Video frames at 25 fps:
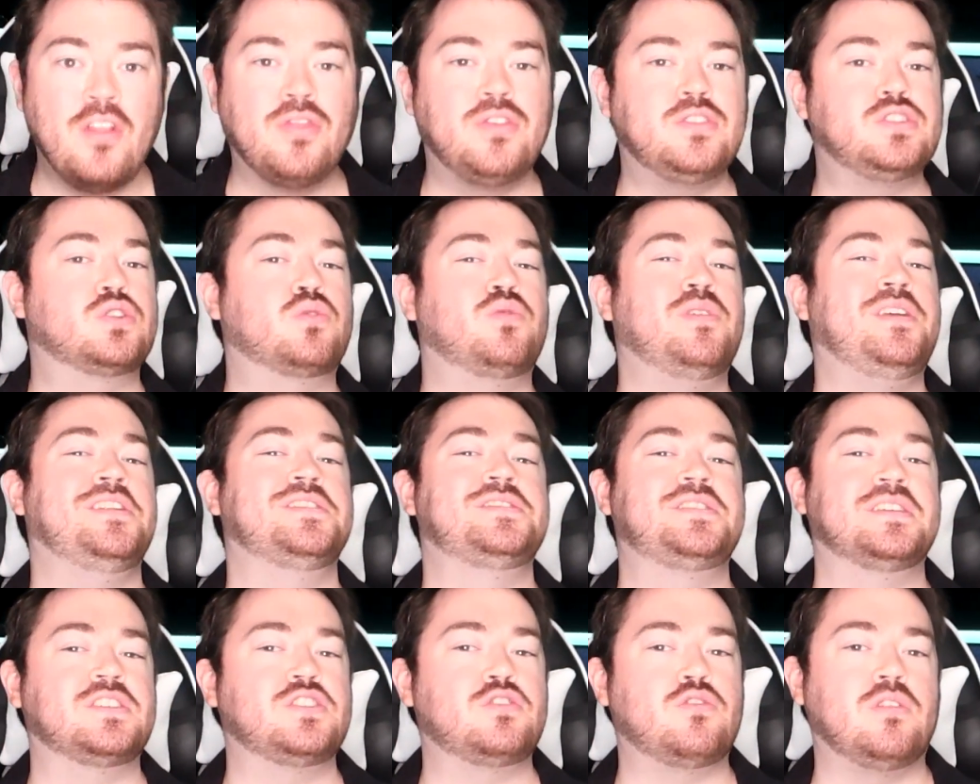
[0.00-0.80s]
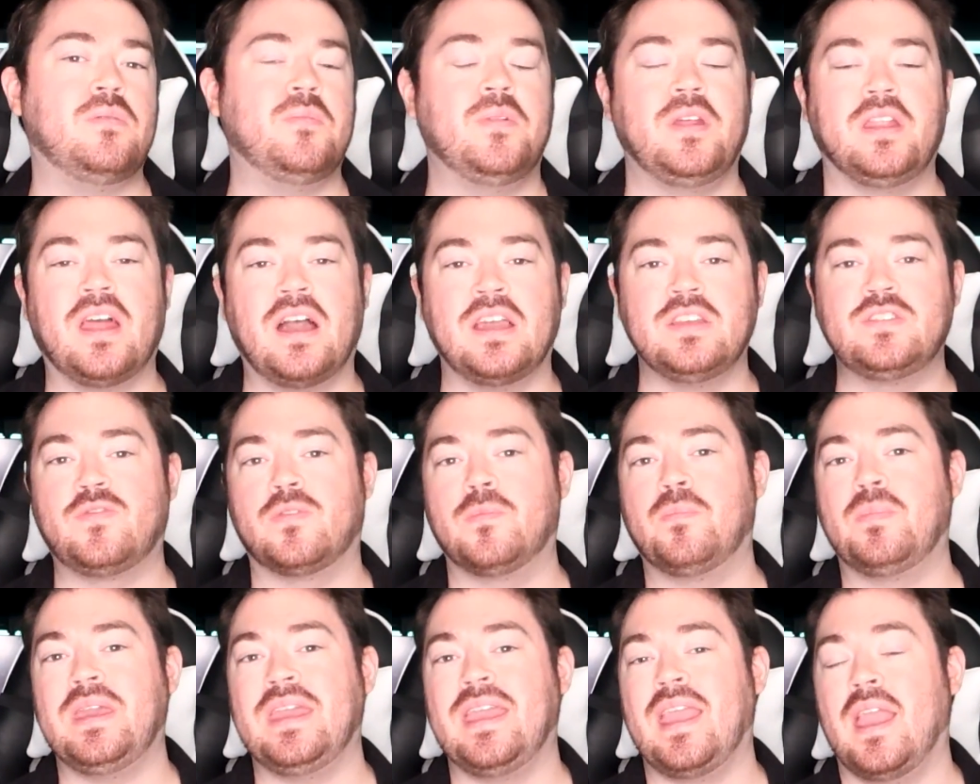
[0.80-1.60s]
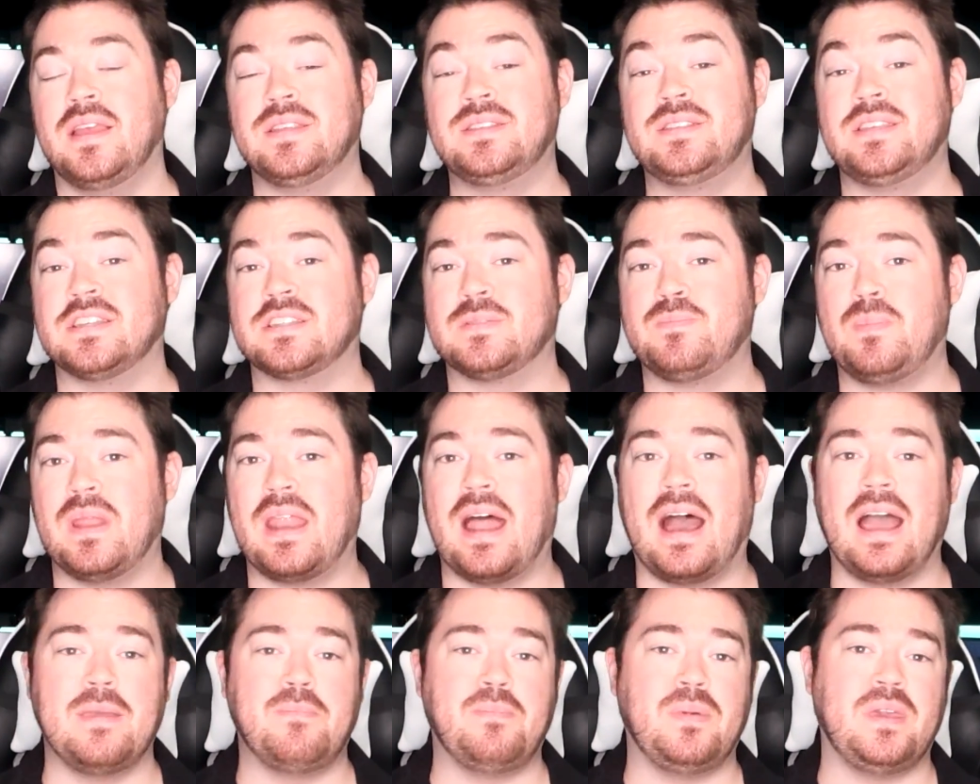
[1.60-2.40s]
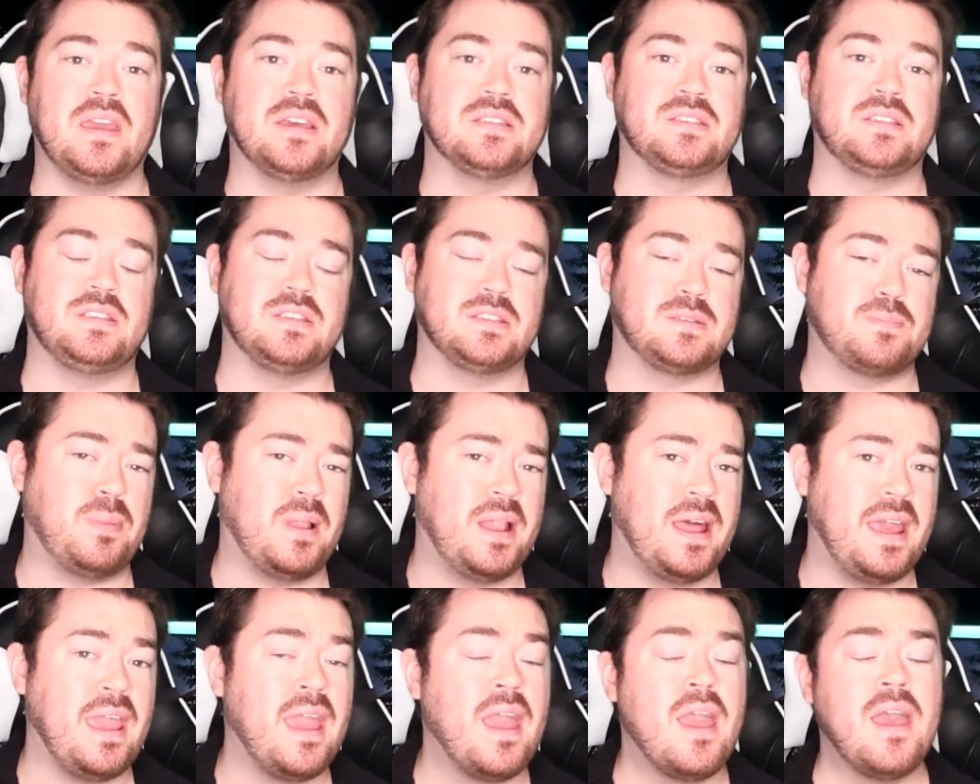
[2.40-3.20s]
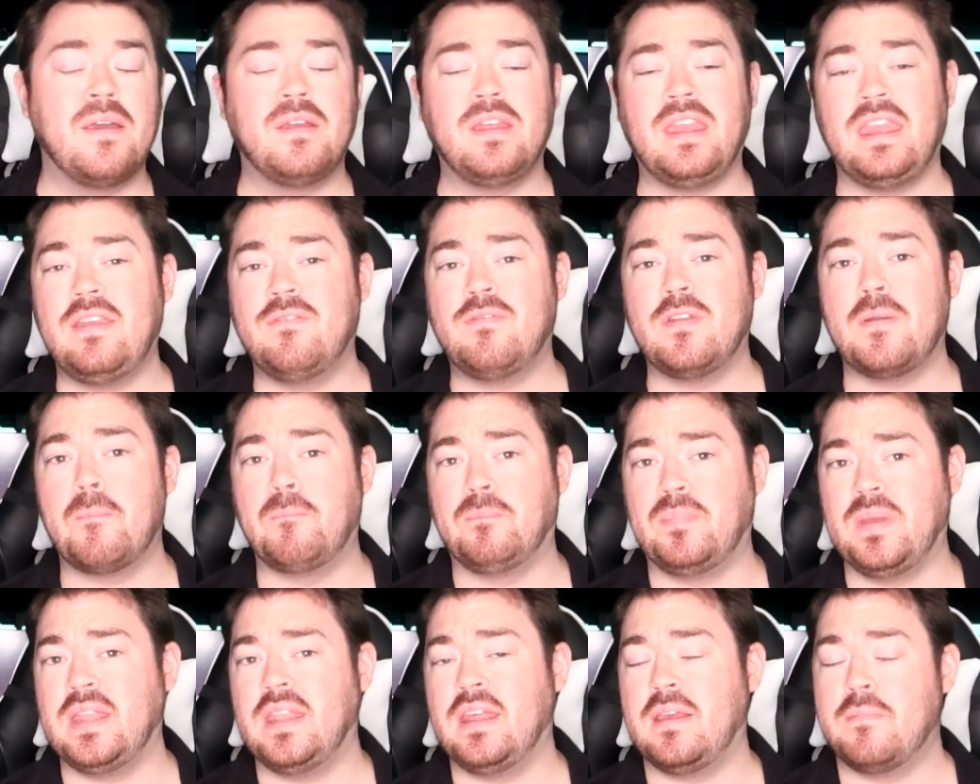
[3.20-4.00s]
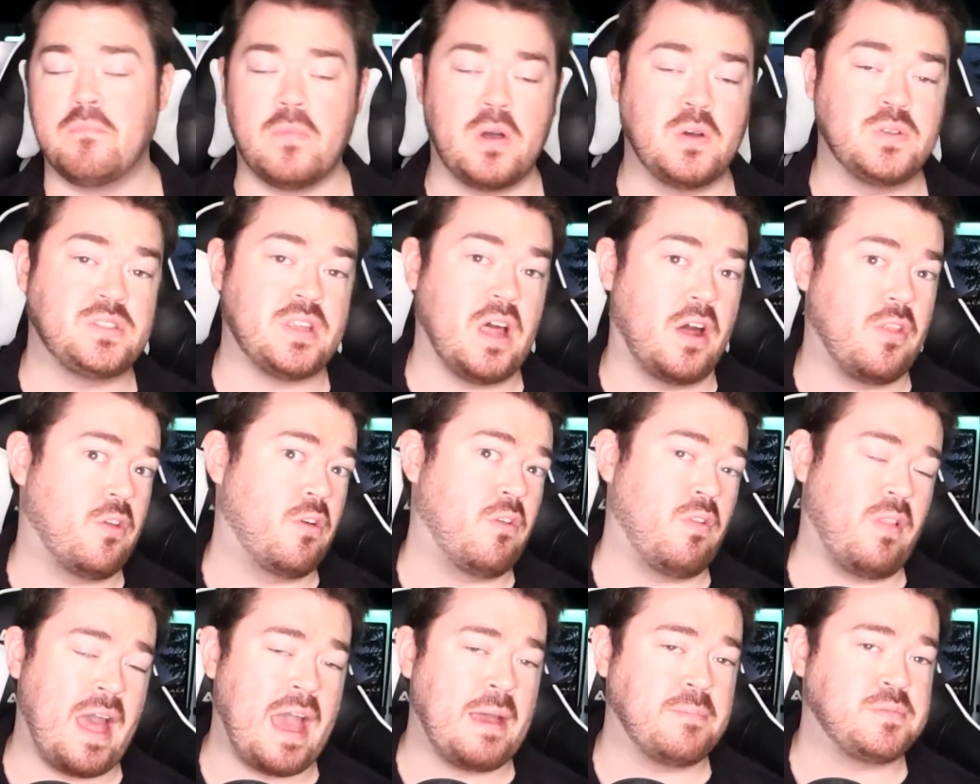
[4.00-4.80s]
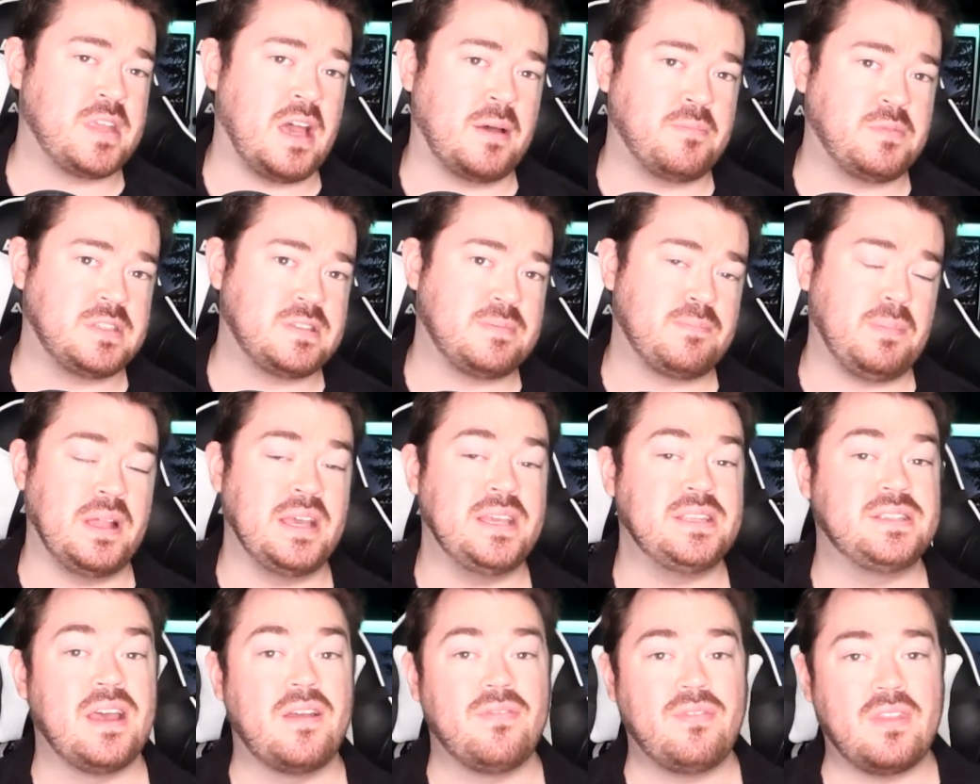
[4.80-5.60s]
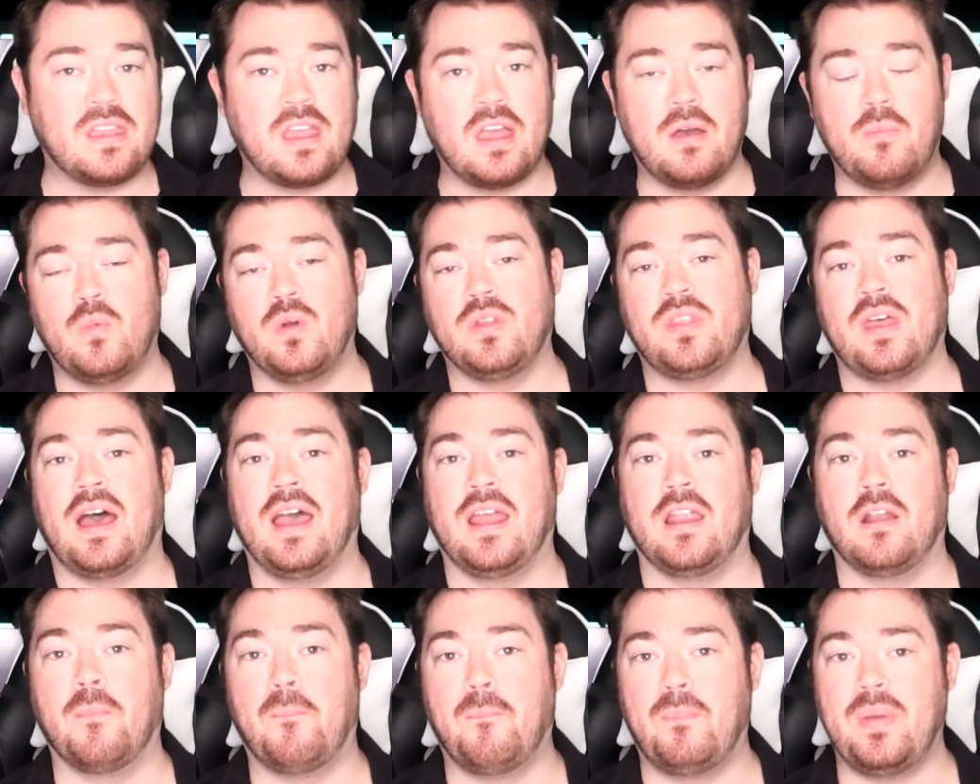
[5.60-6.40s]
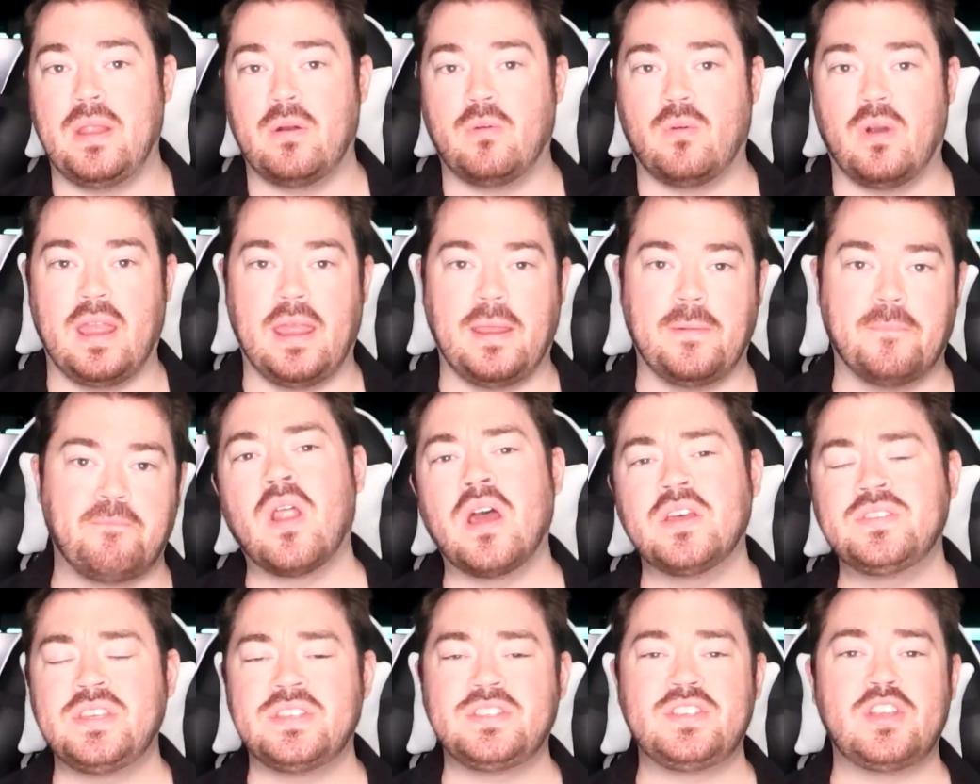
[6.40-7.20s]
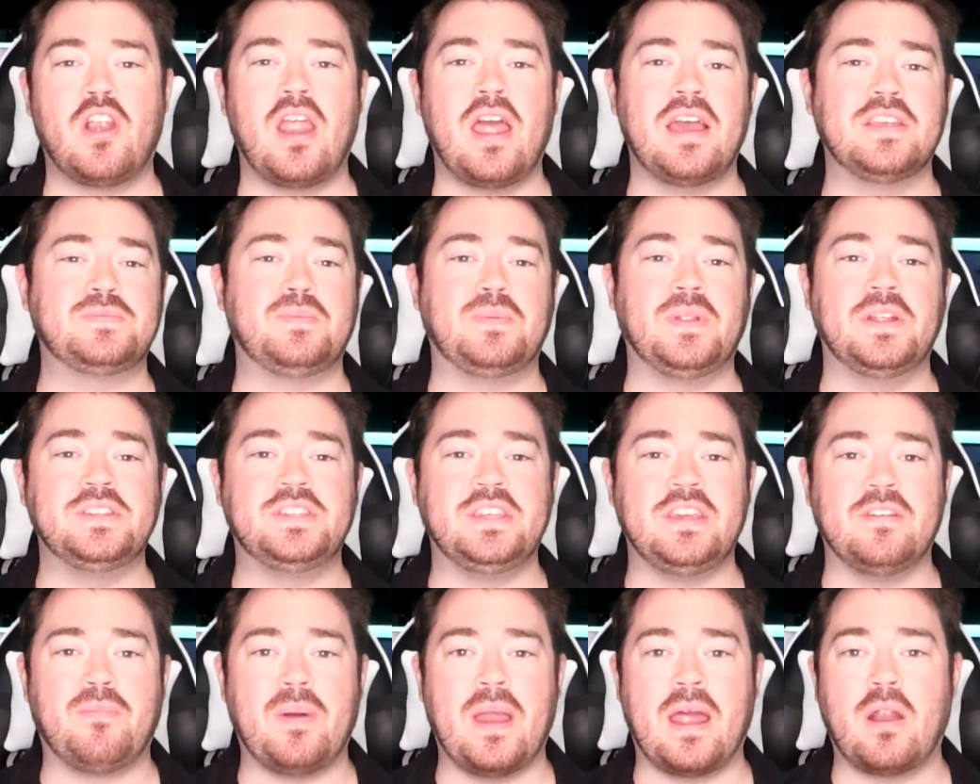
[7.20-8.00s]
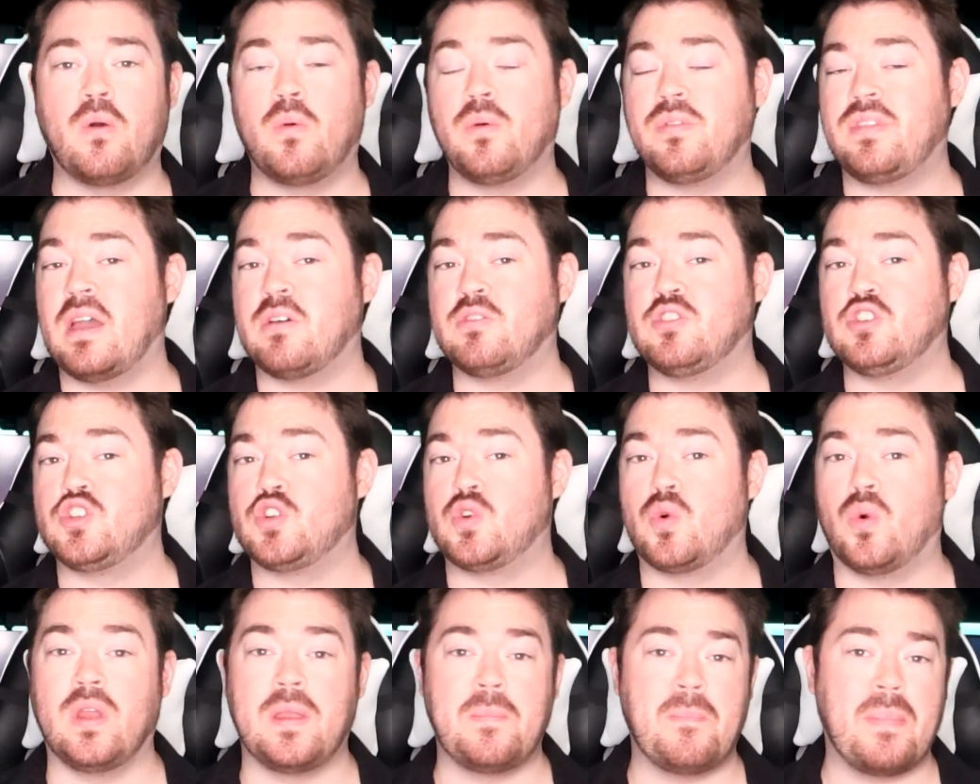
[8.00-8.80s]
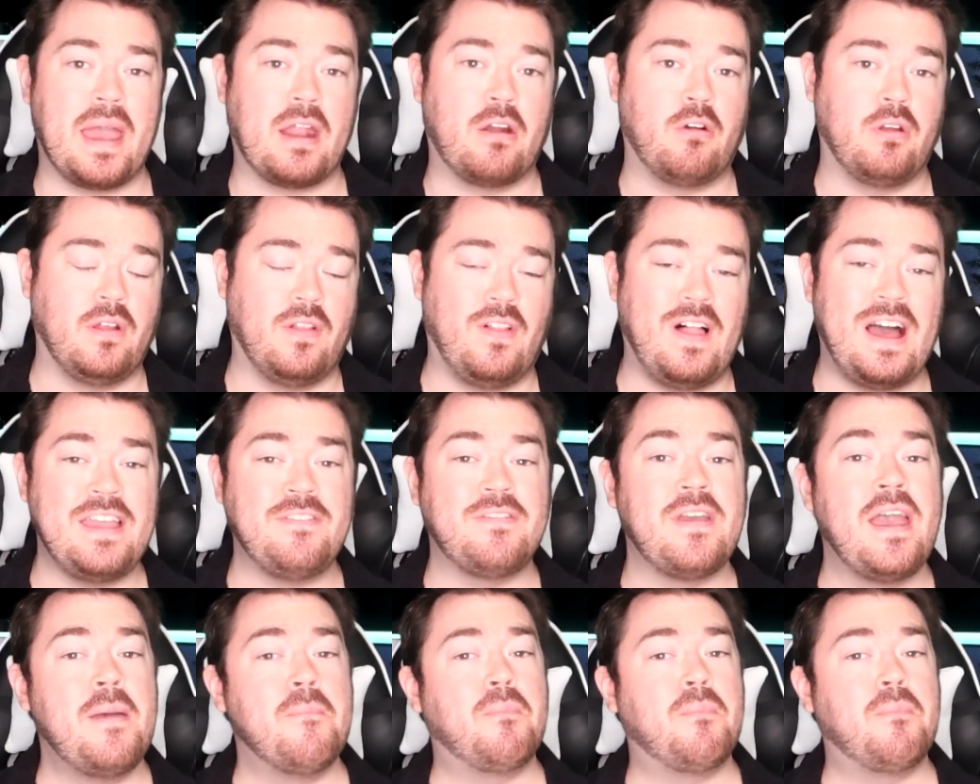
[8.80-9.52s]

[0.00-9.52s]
The screen is extremely nice for being a 6-bit IPS display, even beating most other laptop displays that come with higher bitrate. Processor has plenty of power without destroying battery life.